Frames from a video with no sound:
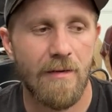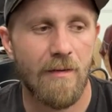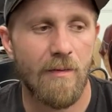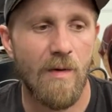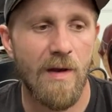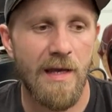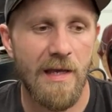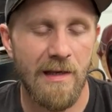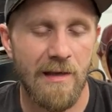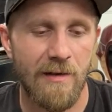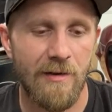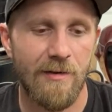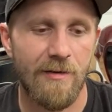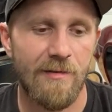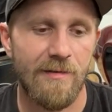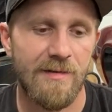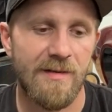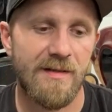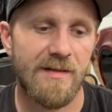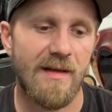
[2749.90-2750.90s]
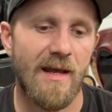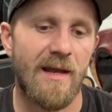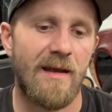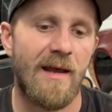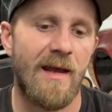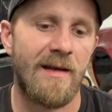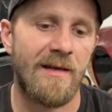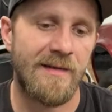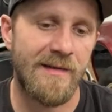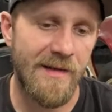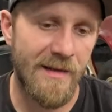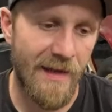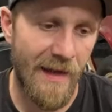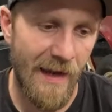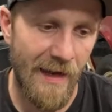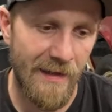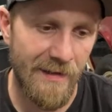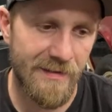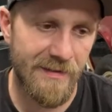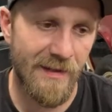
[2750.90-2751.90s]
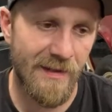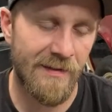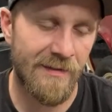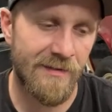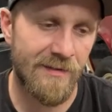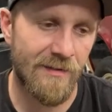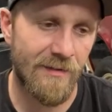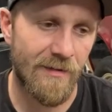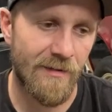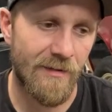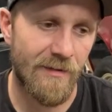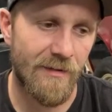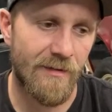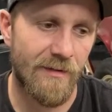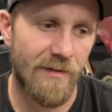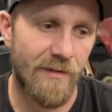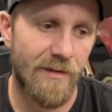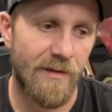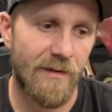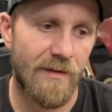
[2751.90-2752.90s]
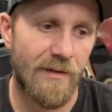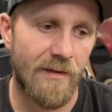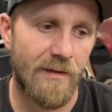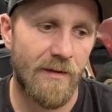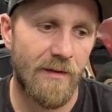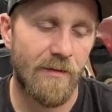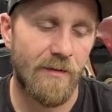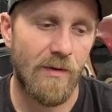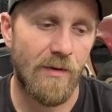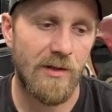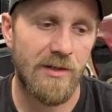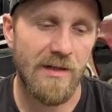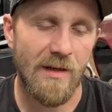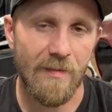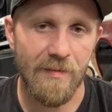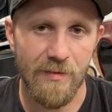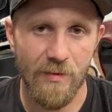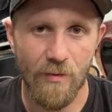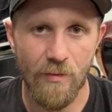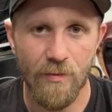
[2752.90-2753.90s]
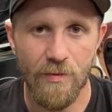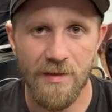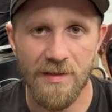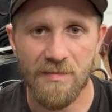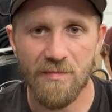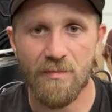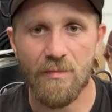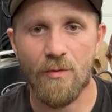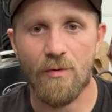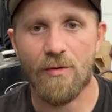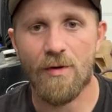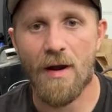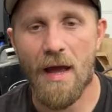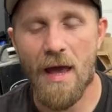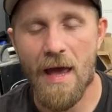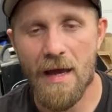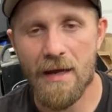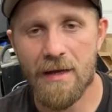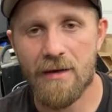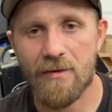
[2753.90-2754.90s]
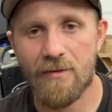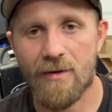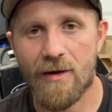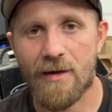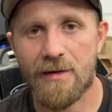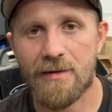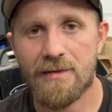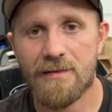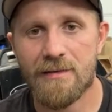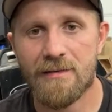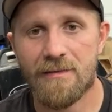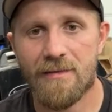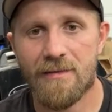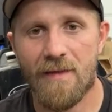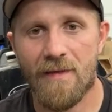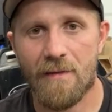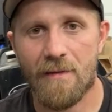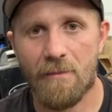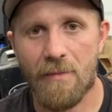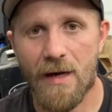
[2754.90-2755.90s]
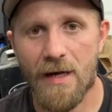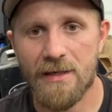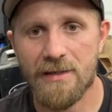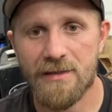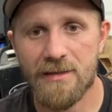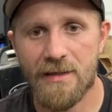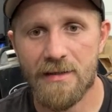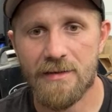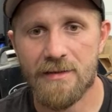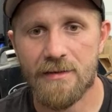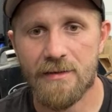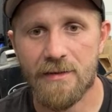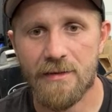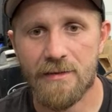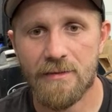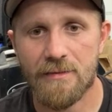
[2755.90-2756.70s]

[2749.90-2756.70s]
we can use an NTK sensor, which I'm told is more accurate than the Bosch sensor.